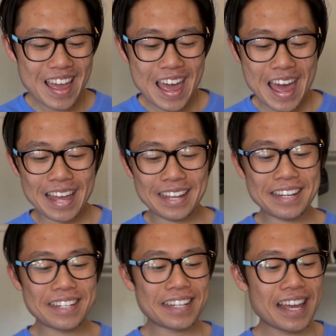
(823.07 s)

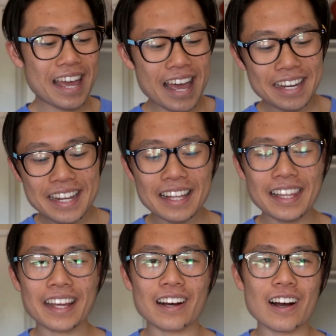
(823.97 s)
And yeah,
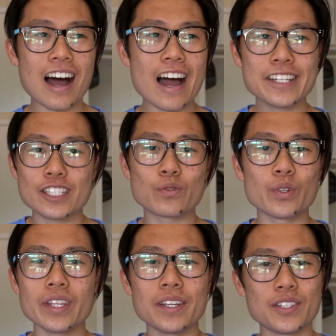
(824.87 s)
like I just
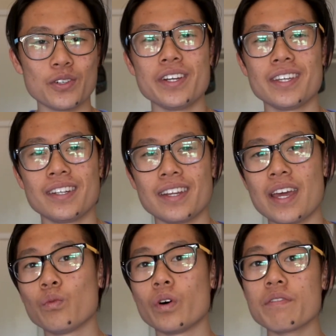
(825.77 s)
really enjoyed it.
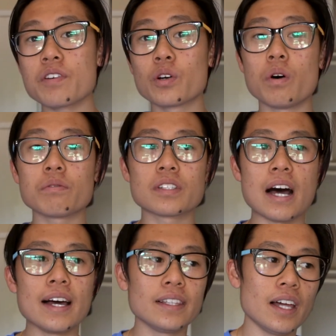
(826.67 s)
And one of the quotes
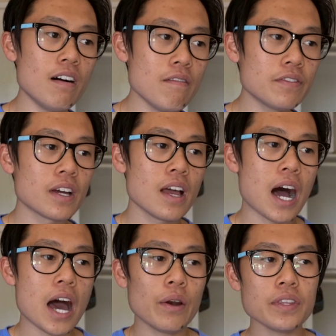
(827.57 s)
I loved,
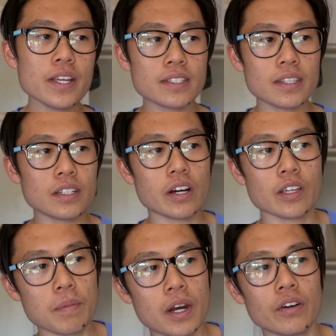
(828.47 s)
I don't think it's in the
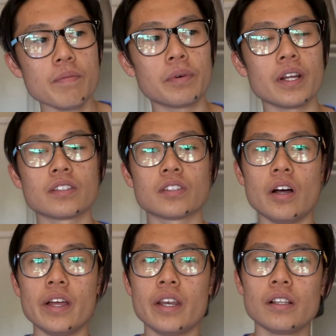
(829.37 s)
documentary, but I
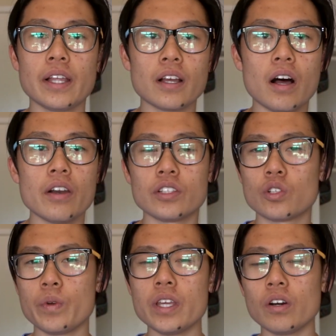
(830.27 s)
saw it like on a
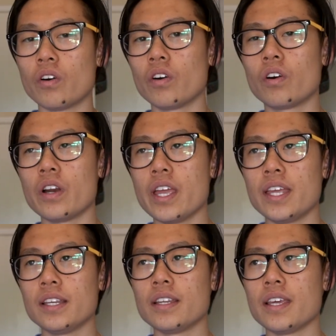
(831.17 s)
tweet or
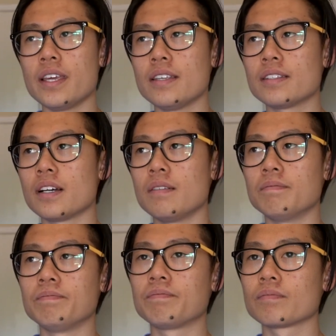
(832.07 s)
in his
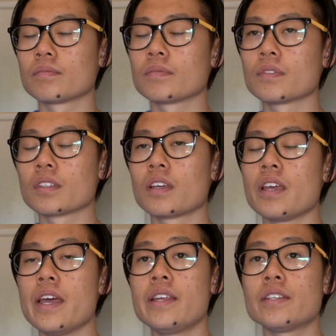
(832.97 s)

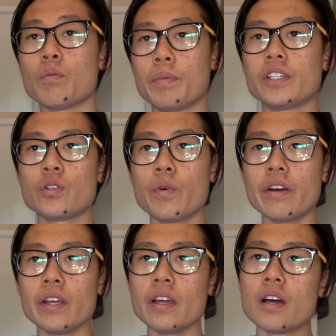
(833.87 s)

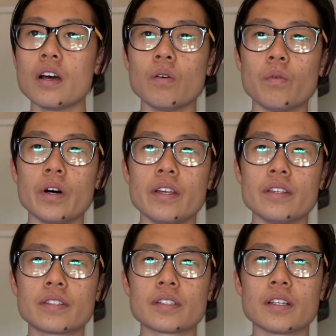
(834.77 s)
obituary,
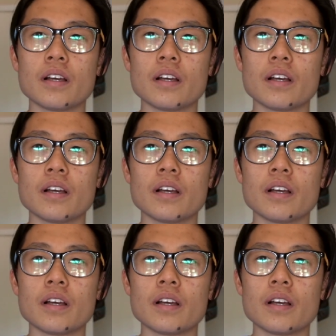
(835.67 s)
was